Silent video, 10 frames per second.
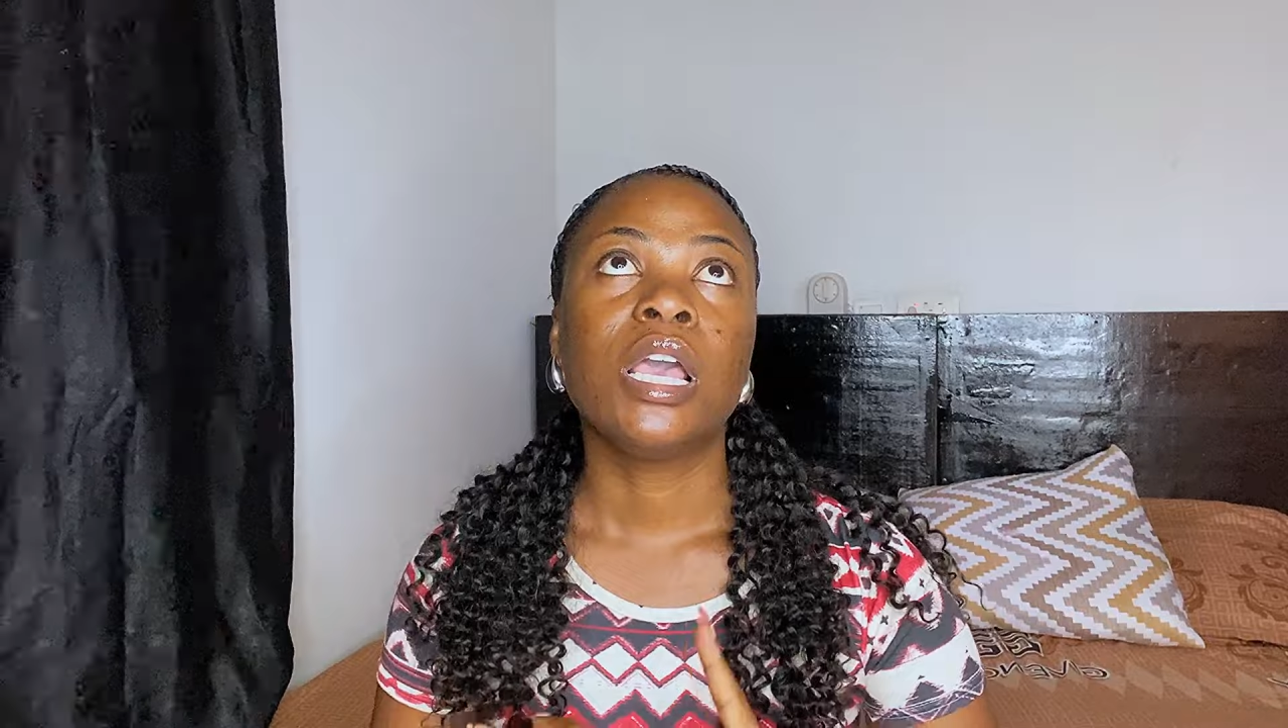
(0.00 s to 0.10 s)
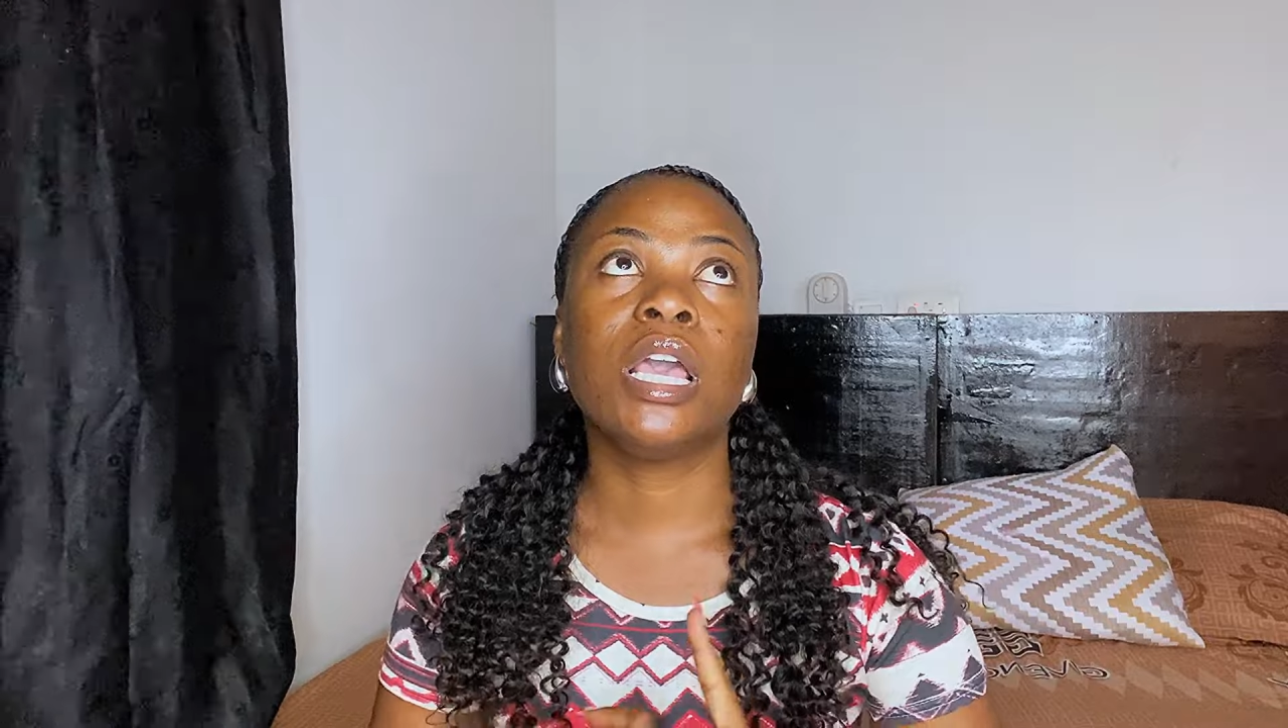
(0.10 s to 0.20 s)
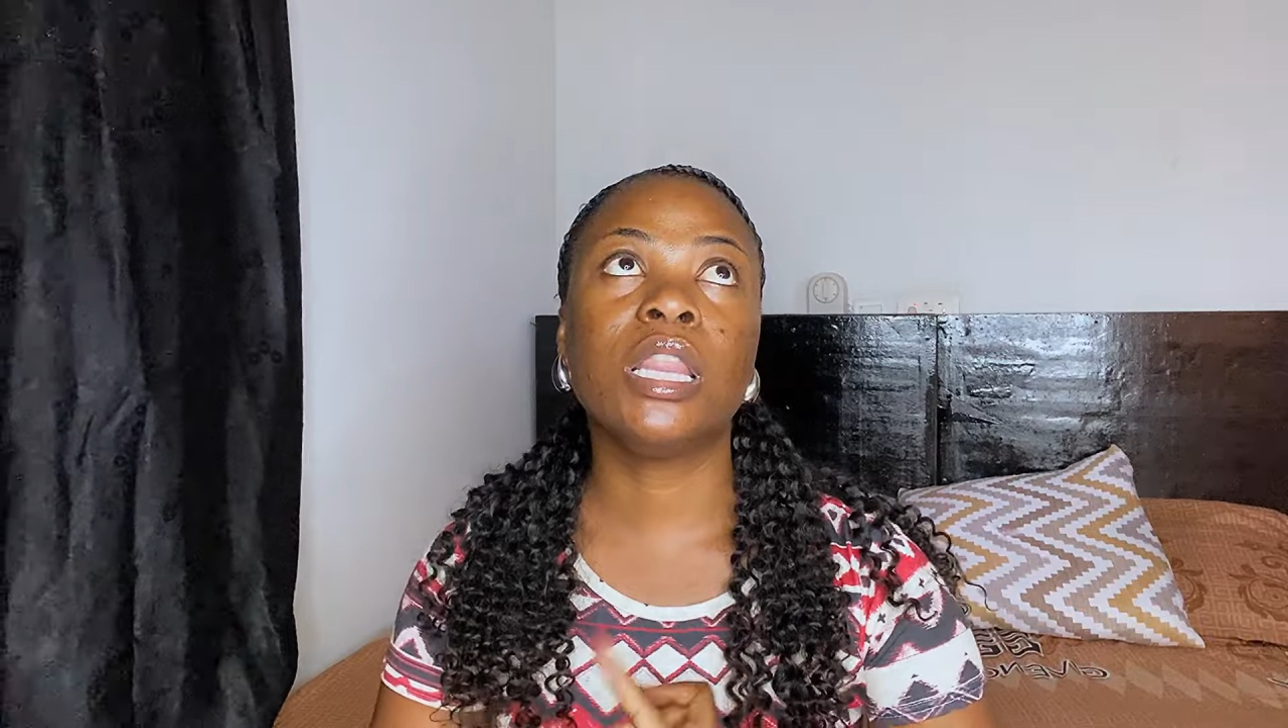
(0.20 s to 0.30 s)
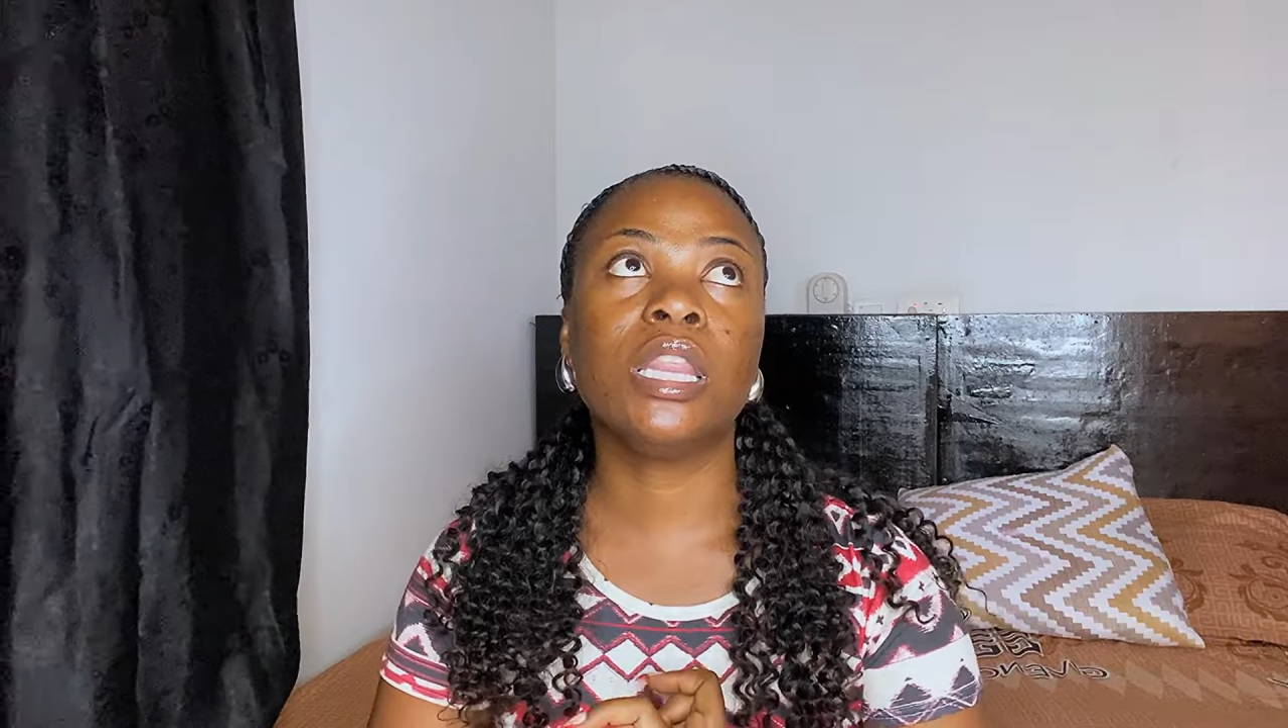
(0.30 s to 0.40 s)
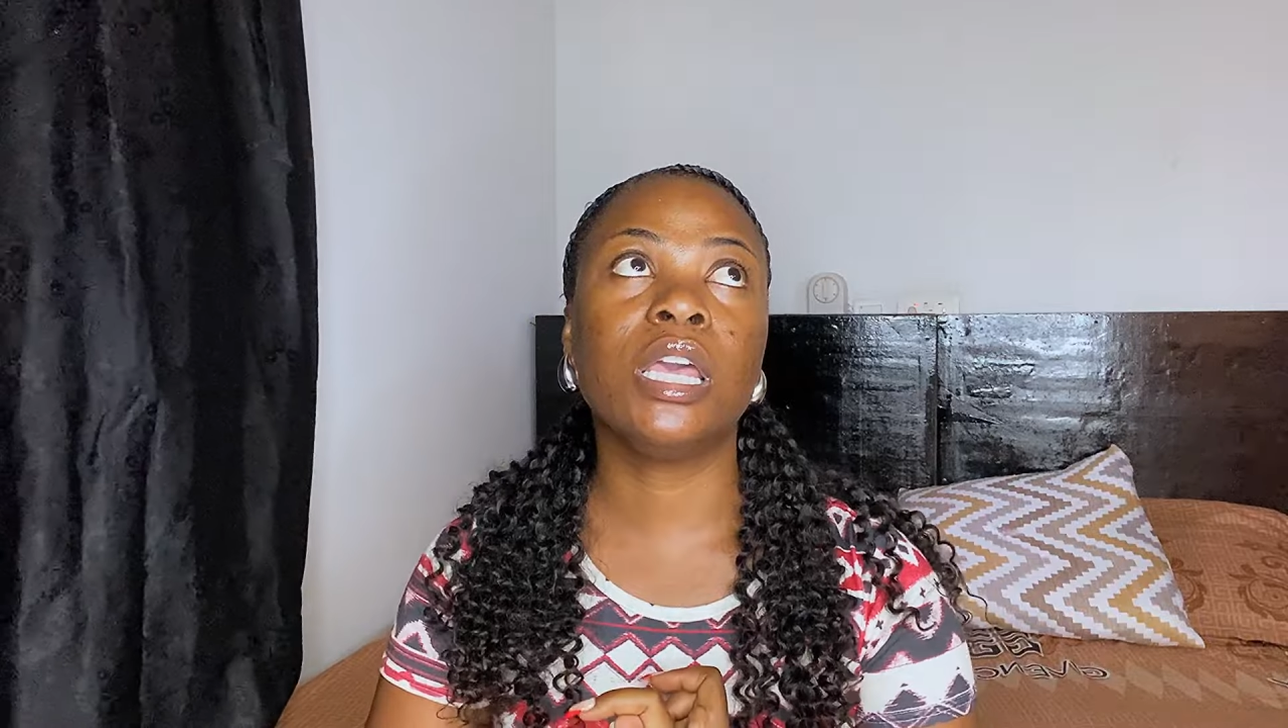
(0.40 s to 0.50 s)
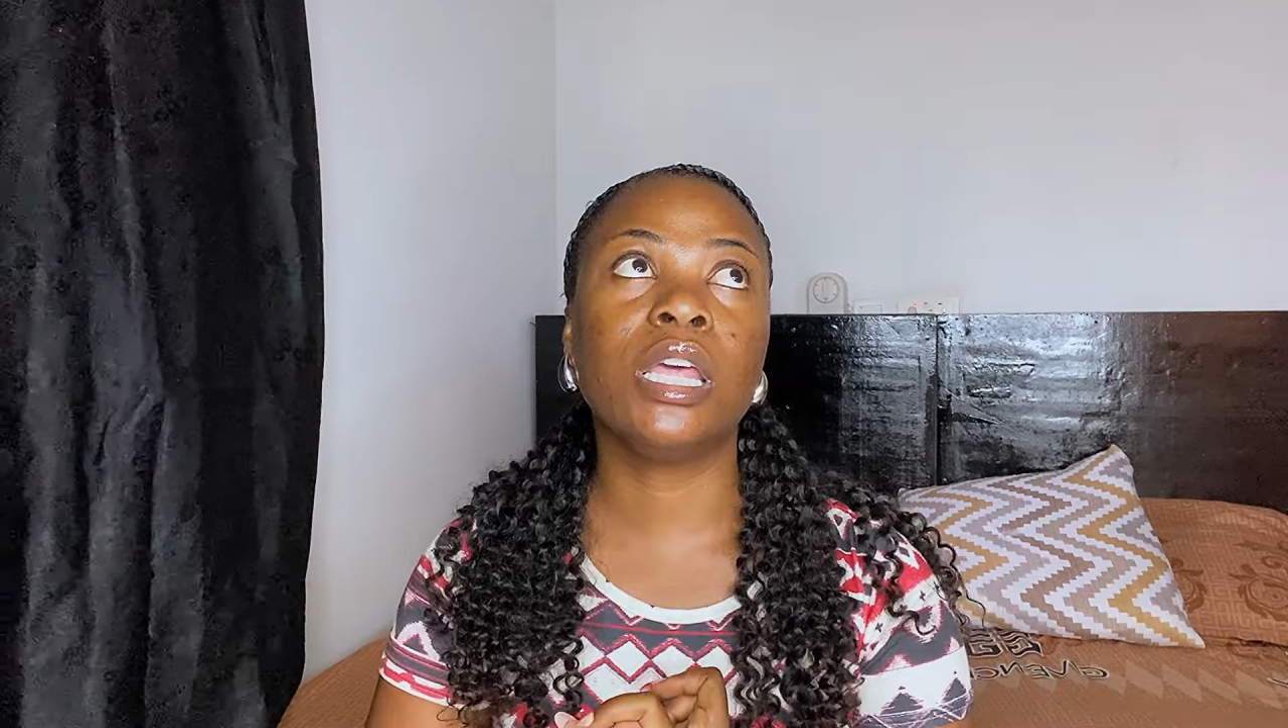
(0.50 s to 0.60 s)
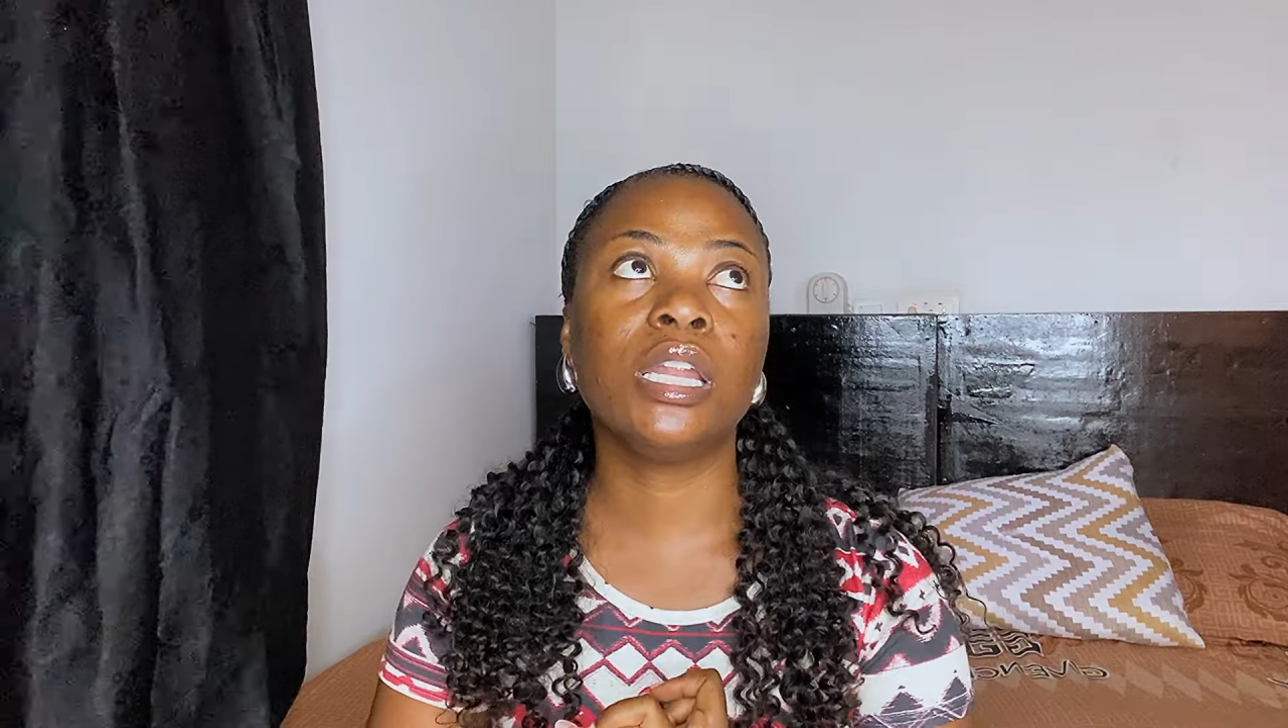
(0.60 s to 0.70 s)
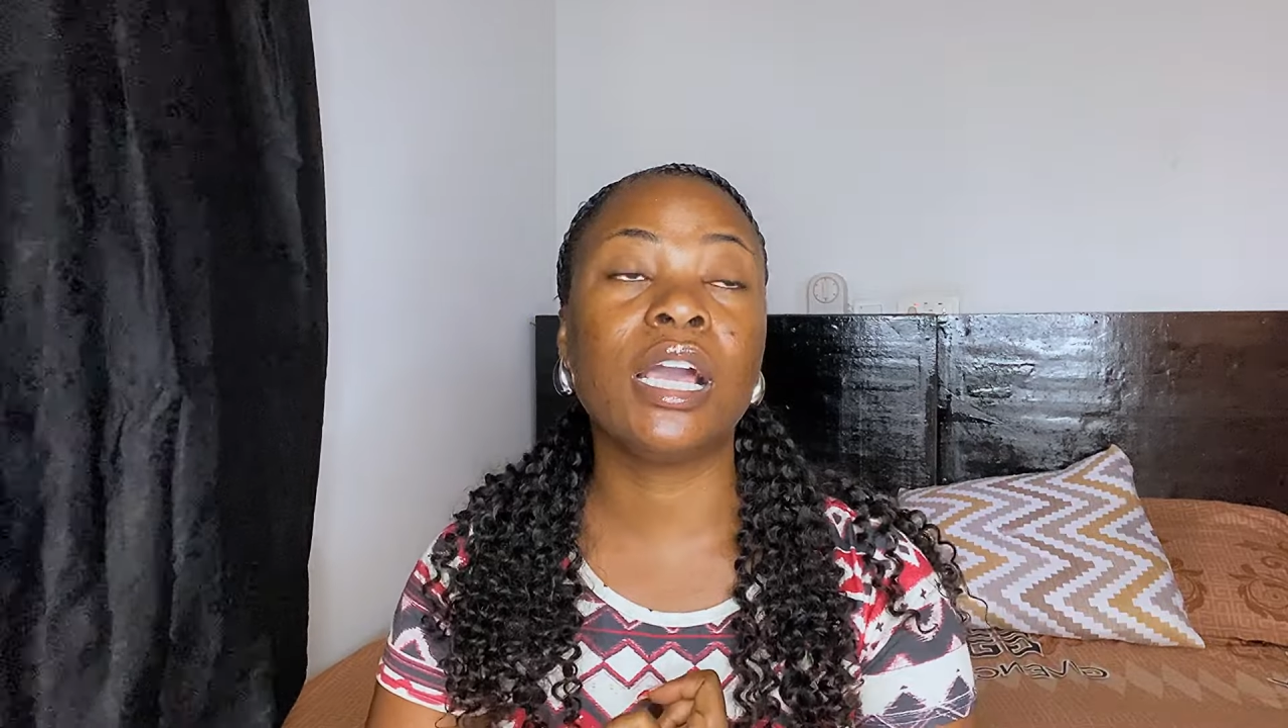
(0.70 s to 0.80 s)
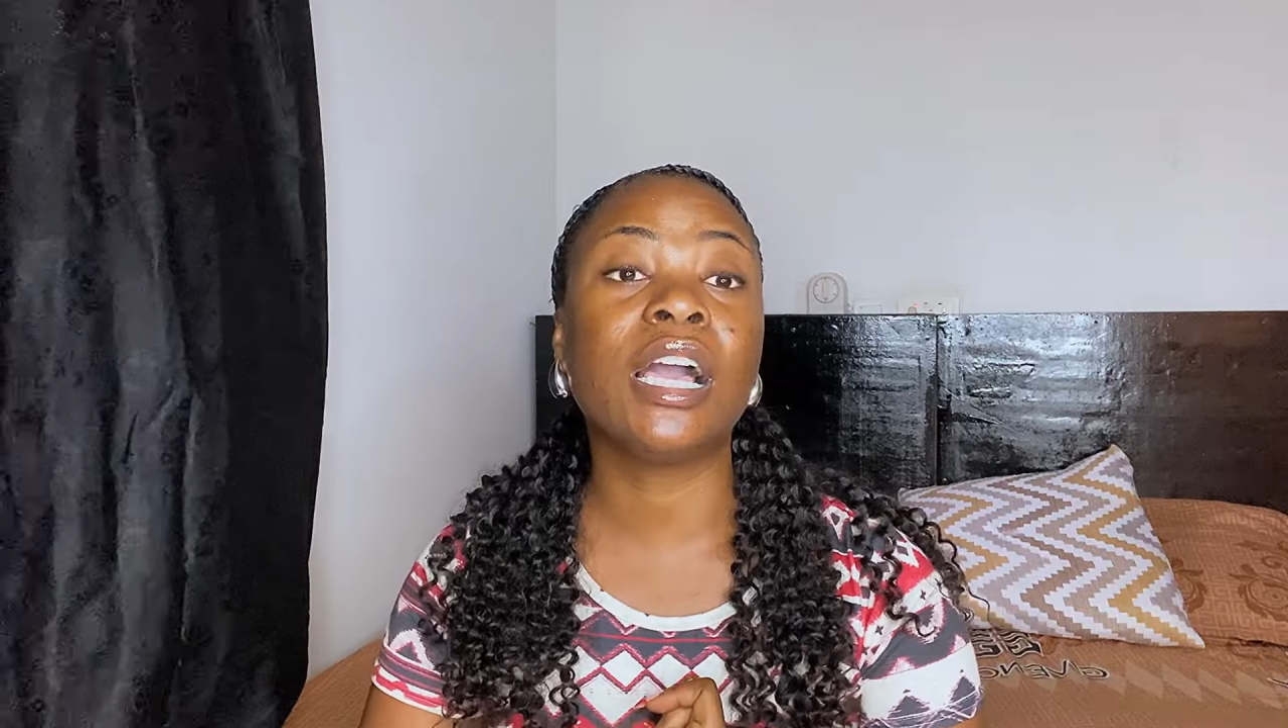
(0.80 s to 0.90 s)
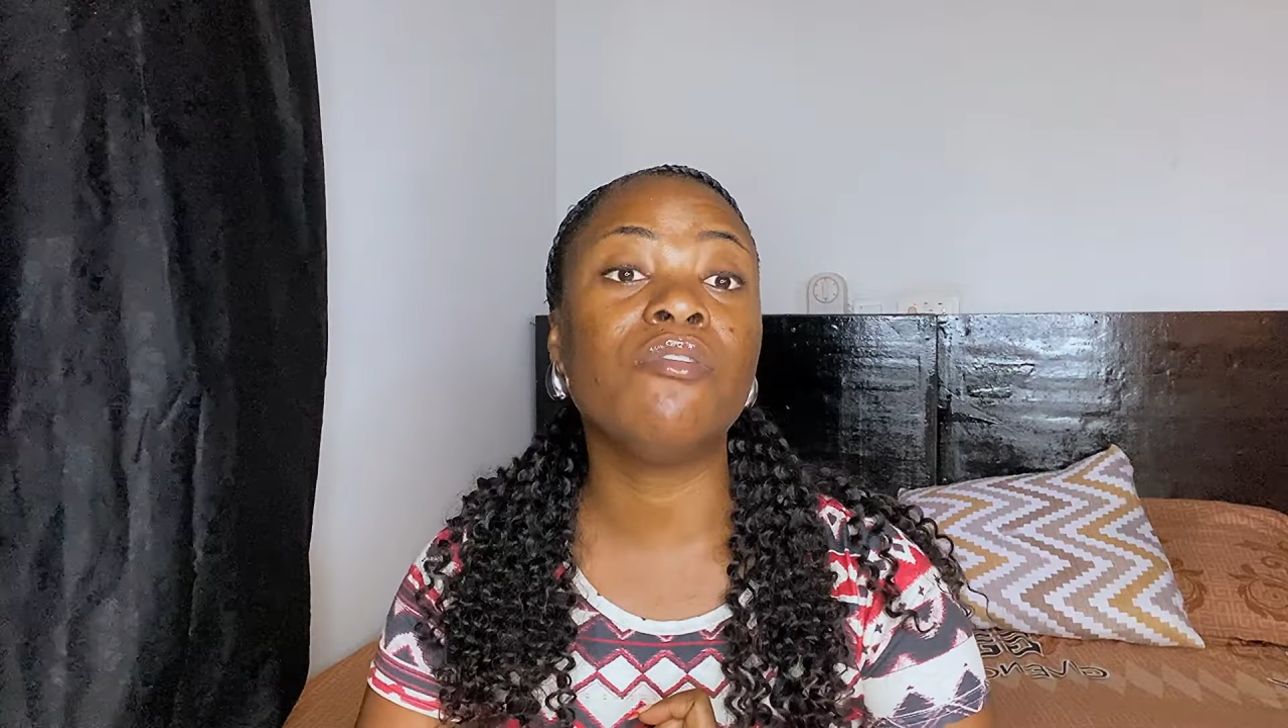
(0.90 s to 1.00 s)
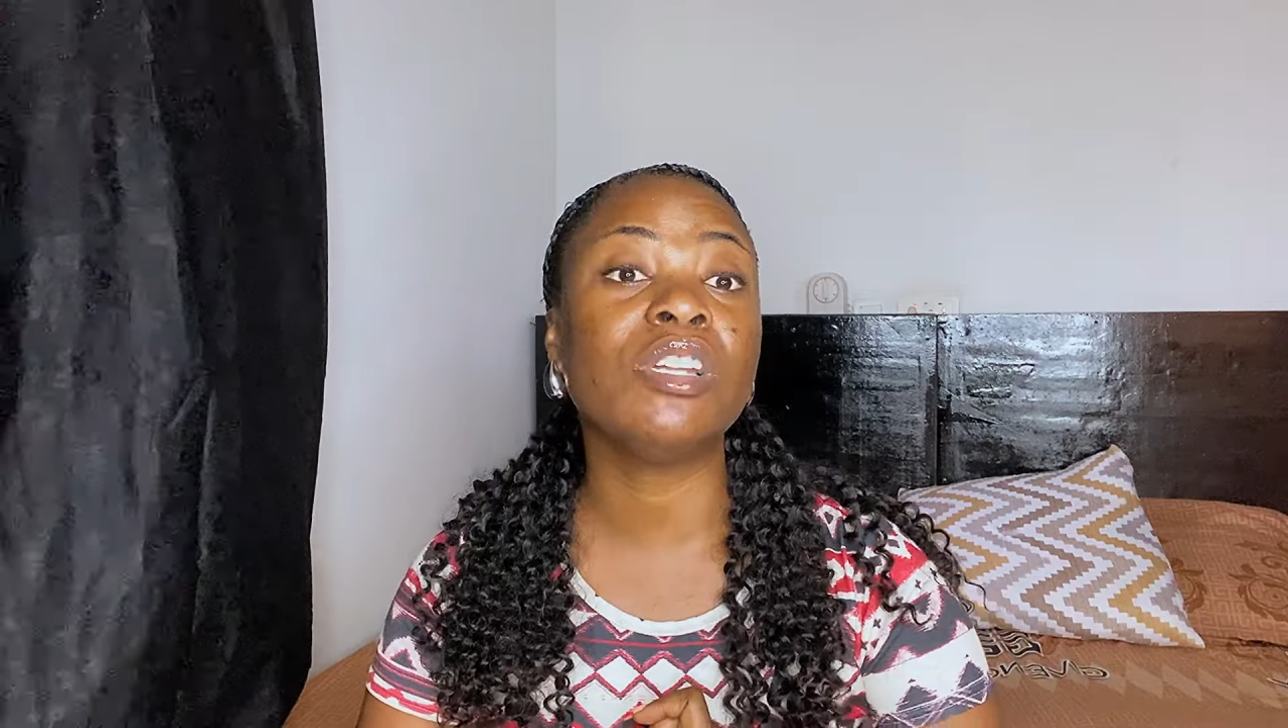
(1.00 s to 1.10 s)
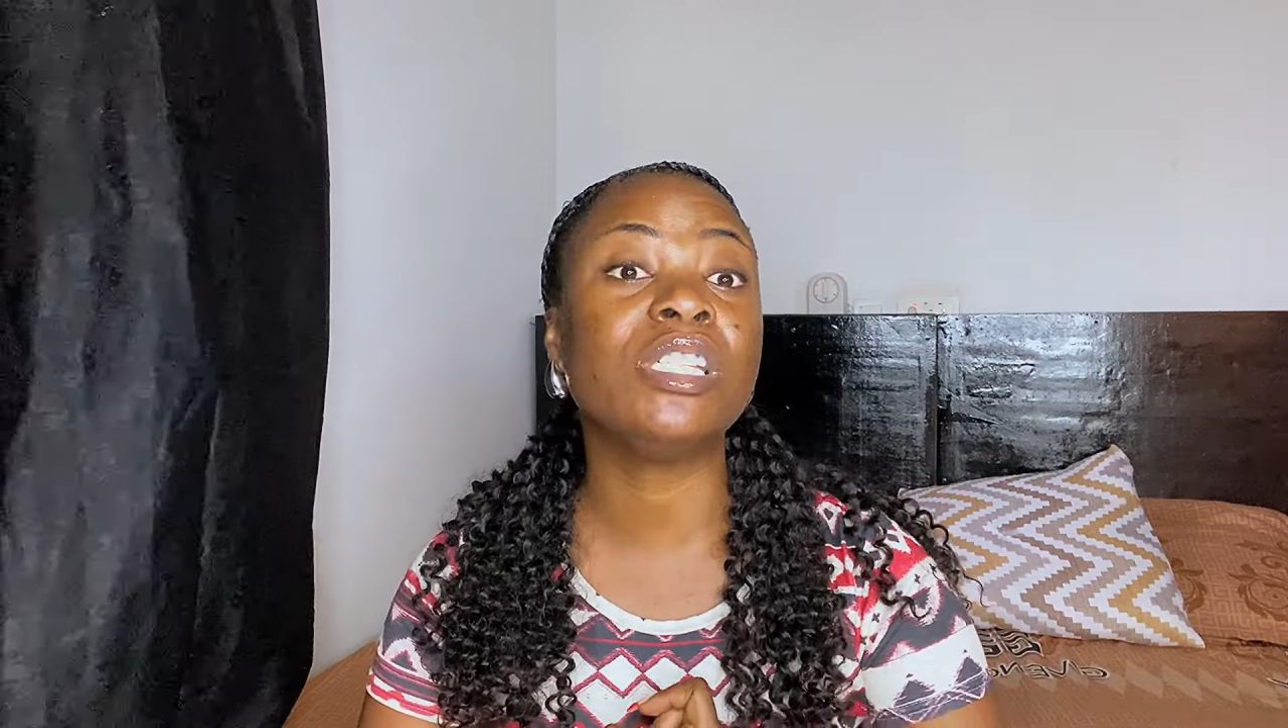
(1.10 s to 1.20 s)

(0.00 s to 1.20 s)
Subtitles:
And then I have a